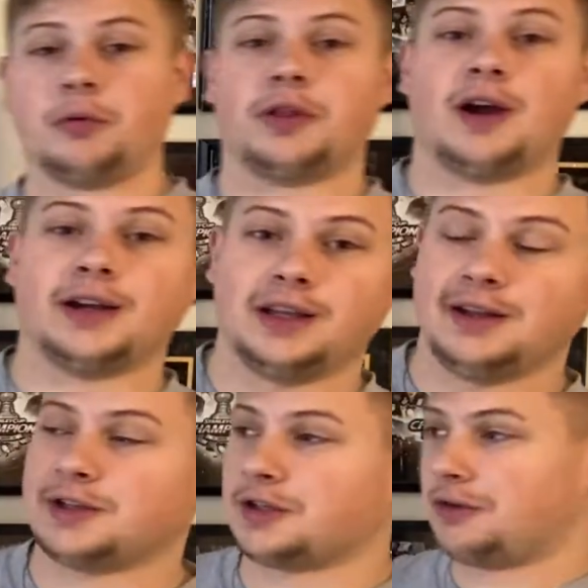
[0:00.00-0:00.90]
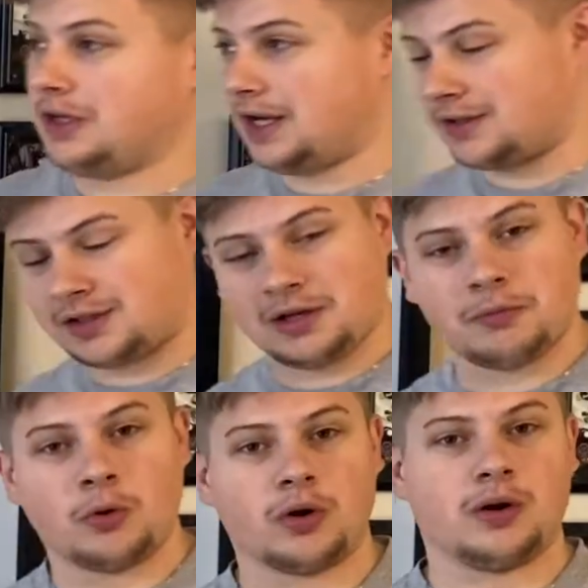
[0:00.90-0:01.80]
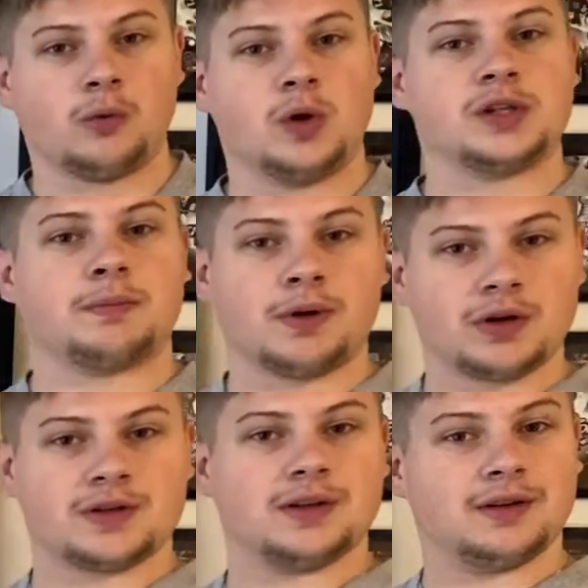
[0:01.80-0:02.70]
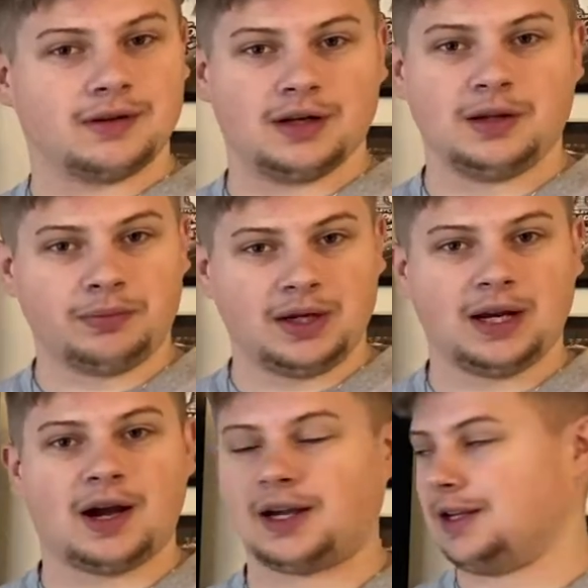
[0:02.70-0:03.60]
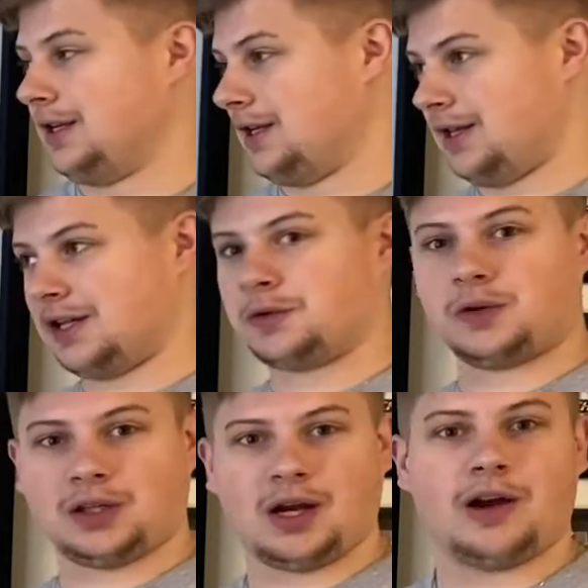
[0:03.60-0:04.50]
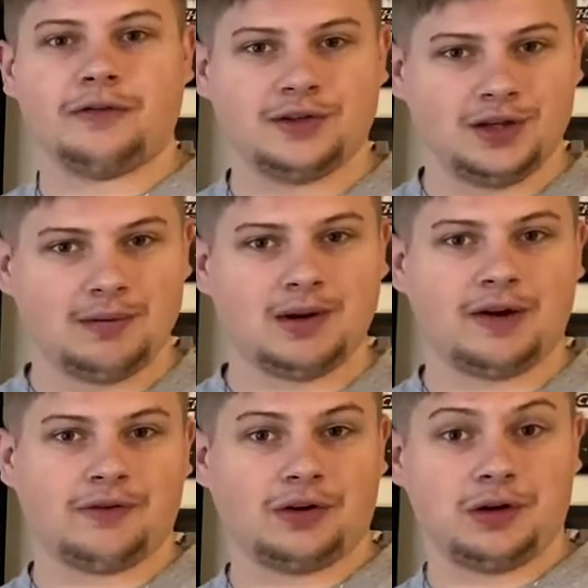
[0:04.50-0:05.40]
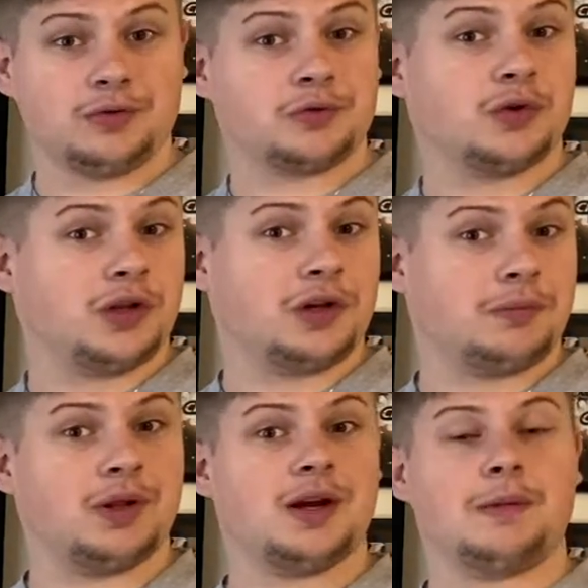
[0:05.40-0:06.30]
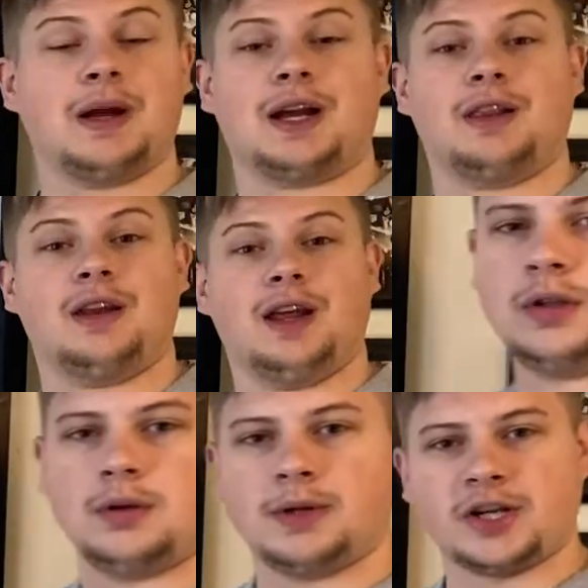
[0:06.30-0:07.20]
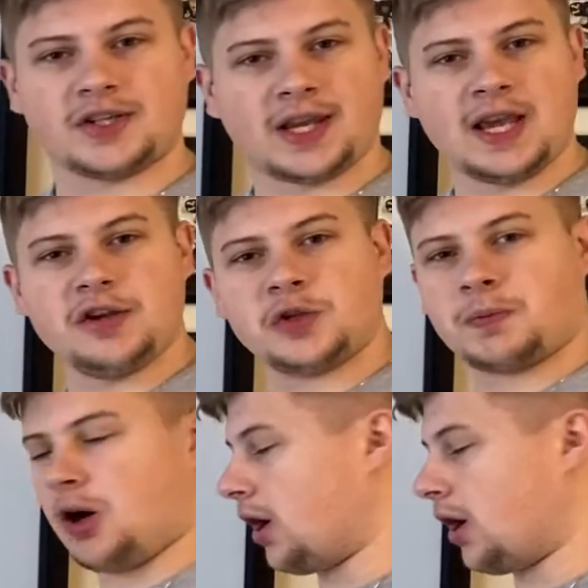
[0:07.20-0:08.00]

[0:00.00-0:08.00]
with hockey history, yes, Tim Horton was a person, and he played hockey, and that's what the Coffey's named after. He was a really good player back in the day. Because I can't use Paul